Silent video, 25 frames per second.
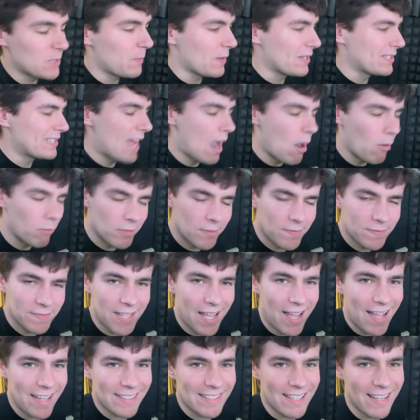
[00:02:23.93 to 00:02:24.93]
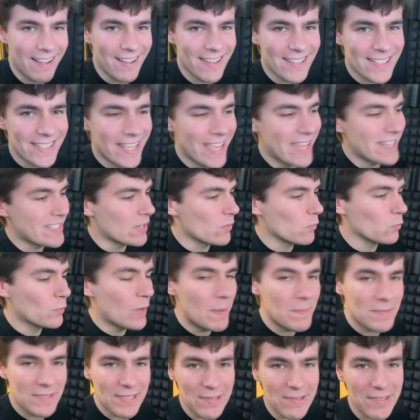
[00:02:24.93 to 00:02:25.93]
But Tower of God content and
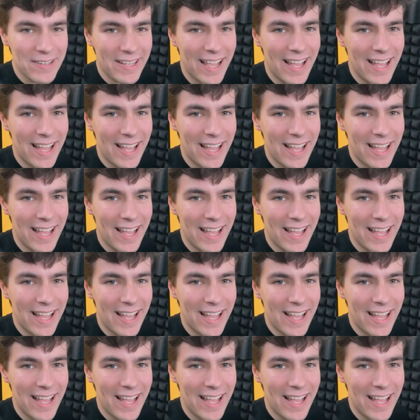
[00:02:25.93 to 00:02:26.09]
Webtoon